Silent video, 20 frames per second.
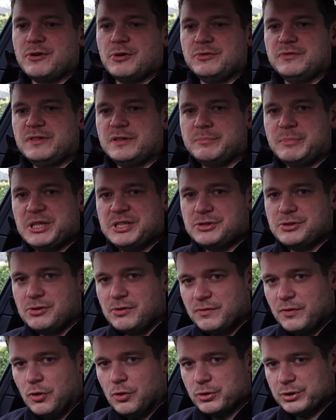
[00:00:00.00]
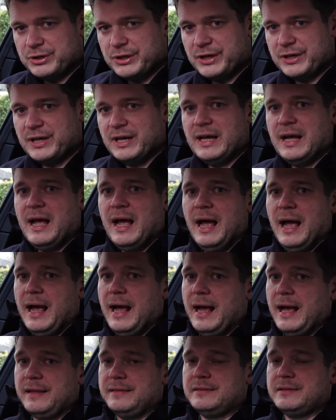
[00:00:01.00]
confirmation of order
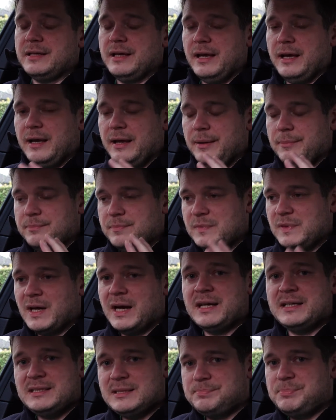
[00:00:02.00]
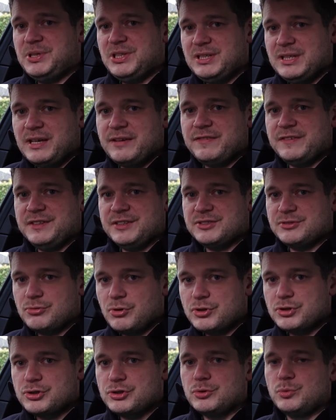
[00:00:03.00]
and a nice PDF
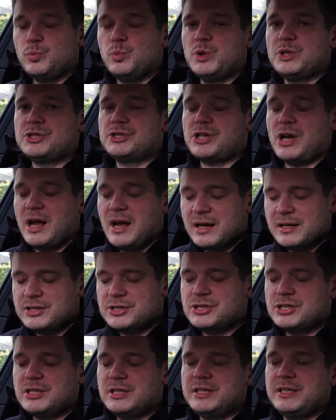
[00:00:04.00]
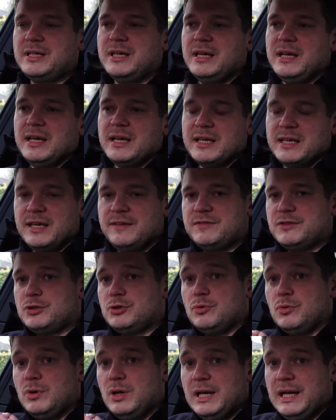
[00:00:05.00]
instruction which actually gives
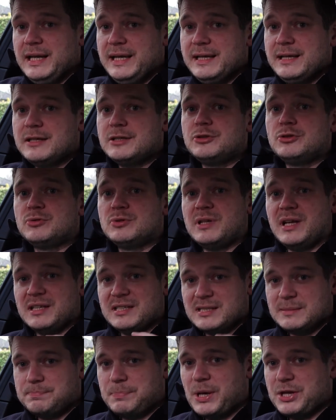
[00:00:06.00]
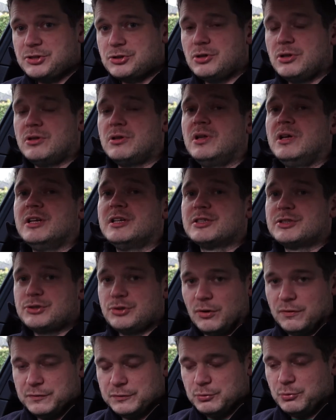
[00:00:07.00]
you link to a special
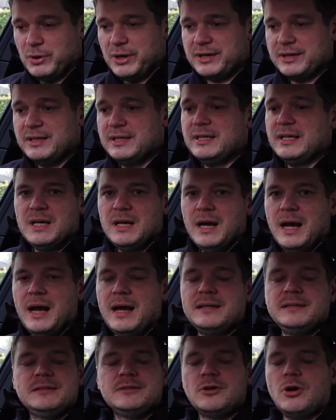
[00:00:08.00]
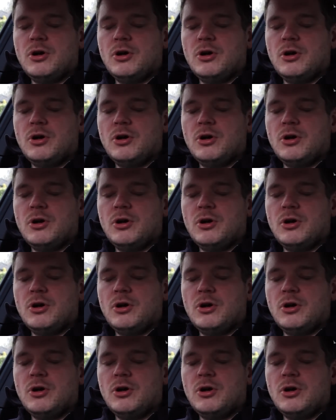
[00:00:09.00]
software, and it